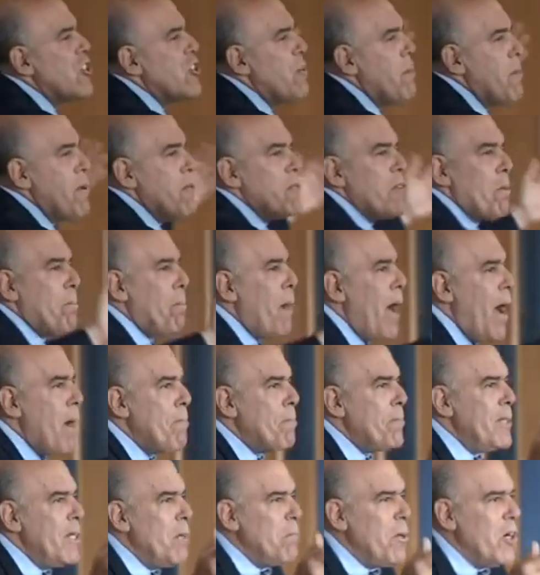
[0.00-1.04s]
doesn't matter. There's a
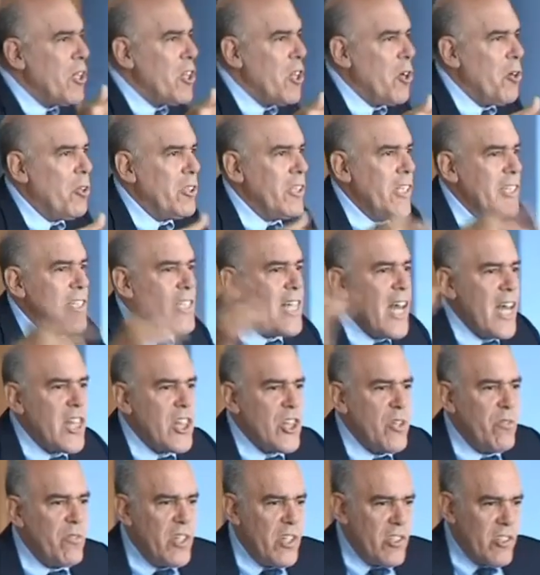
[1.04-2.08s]
popular book called The
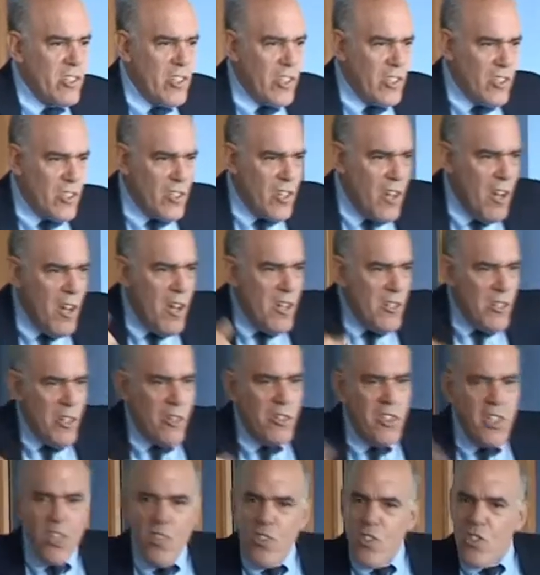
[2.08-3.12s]
Death of Distance. So
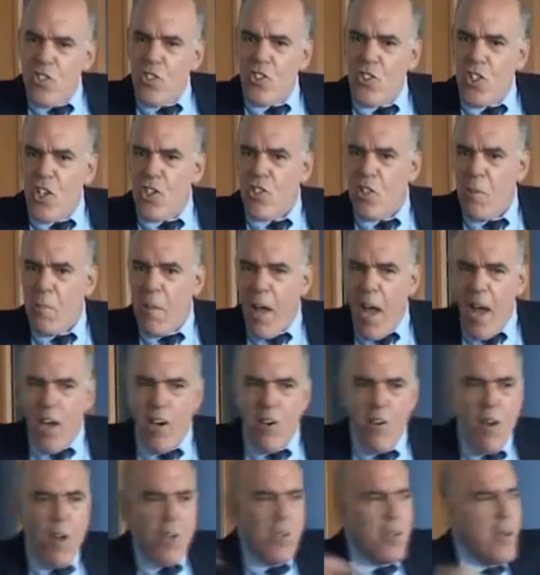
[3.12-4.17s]
distance doesn't
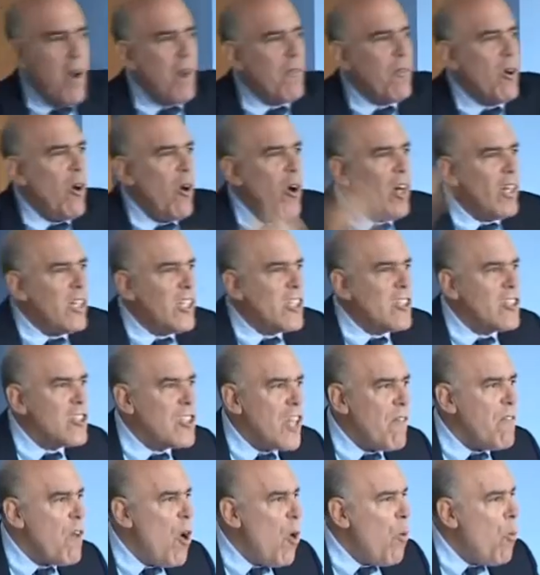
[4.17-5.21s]
matter. You have all this
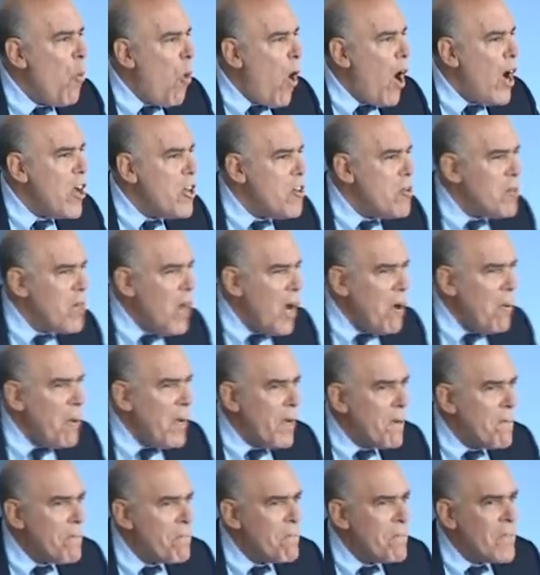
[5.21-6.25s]
stuff. Why are you
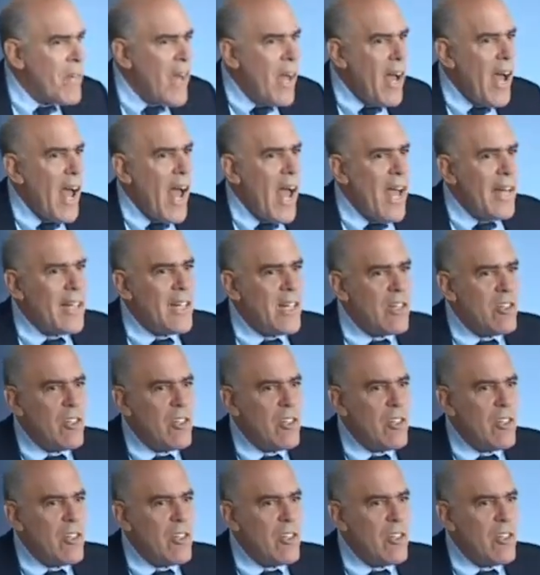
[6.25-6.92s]
going? And